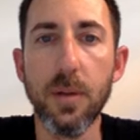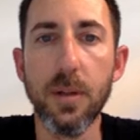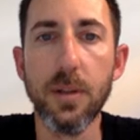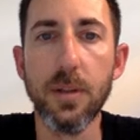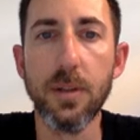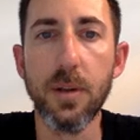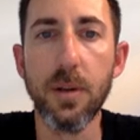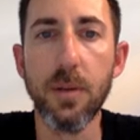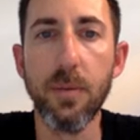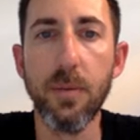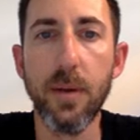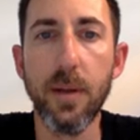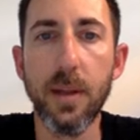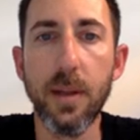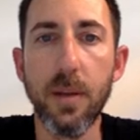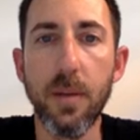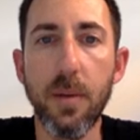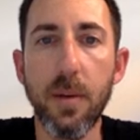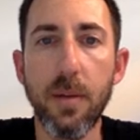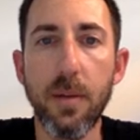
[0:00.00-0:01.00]
So really
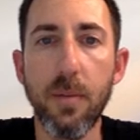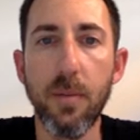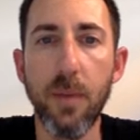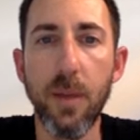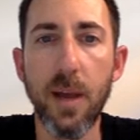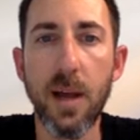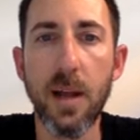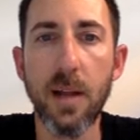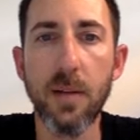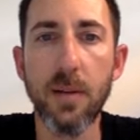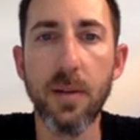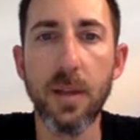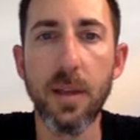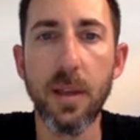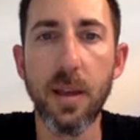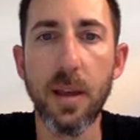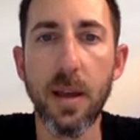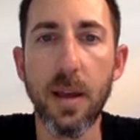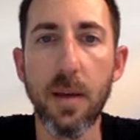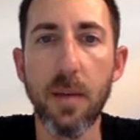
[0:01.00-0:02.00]
we are looking
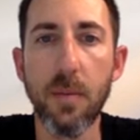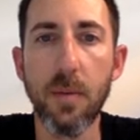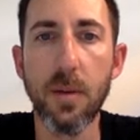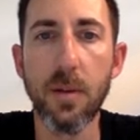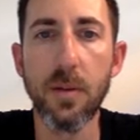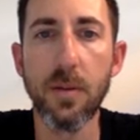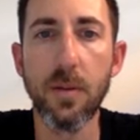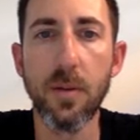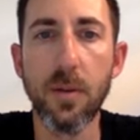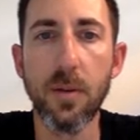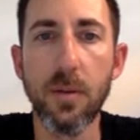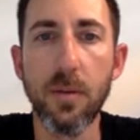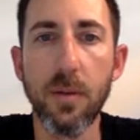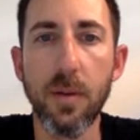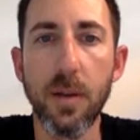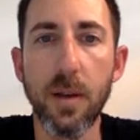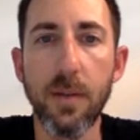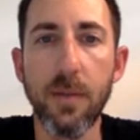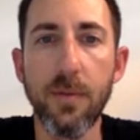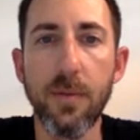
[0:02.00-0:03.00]
at 1, 2,
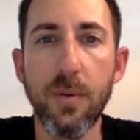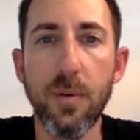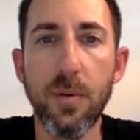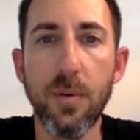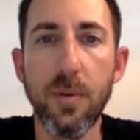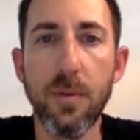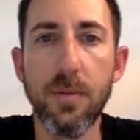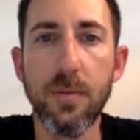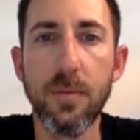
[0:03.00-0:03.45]
3, 4